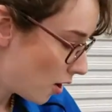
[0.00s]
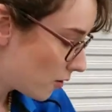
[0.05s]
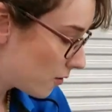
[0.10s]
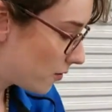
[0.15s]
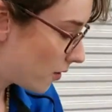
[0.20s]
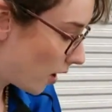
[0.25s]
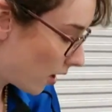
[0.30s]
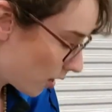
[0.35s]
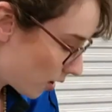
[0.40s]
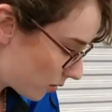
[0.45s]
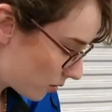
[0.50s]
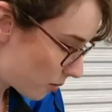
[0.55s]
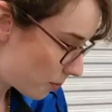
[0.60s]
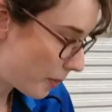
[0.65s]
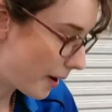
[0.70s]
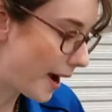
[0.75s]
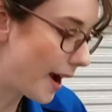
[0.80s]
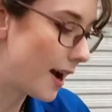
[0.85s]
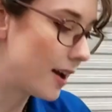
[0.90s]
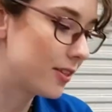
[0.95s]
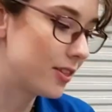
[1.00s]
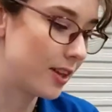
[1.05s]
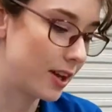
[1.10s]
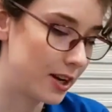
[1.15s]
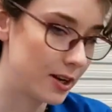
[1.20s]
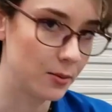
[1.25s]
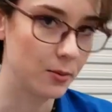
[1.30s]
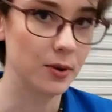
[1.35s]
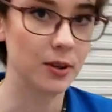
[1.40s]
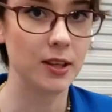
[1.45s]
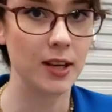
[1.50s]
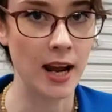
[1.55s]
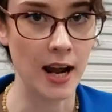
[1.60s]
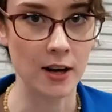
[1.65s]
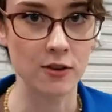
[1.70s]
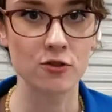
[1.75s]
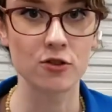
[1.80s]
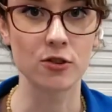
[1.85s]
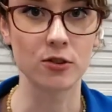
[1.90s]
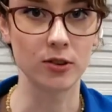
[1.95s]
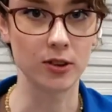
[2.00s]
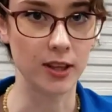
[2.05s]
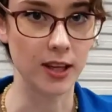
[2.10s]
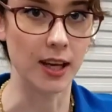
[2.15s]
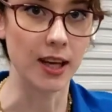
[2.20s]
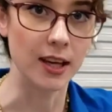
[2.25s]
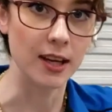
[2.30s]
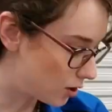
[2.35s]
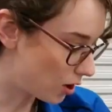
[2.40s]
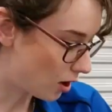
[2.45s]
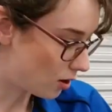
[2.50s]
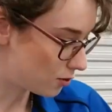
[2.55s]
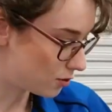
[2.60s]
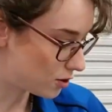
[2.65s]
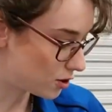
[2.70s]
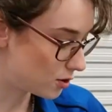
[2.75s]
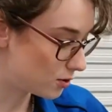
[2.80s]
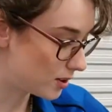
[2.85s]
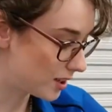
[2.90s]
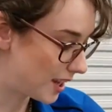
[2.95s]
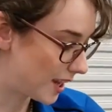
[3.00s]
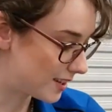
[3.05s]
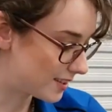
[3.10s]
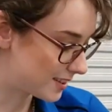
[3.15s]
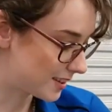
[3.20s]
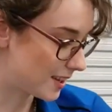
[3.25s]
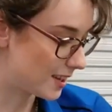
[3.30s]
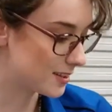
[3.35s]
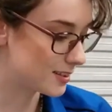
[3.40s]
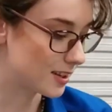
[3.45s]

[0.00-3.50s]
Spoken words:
follow the path that it would naturally go to get to this,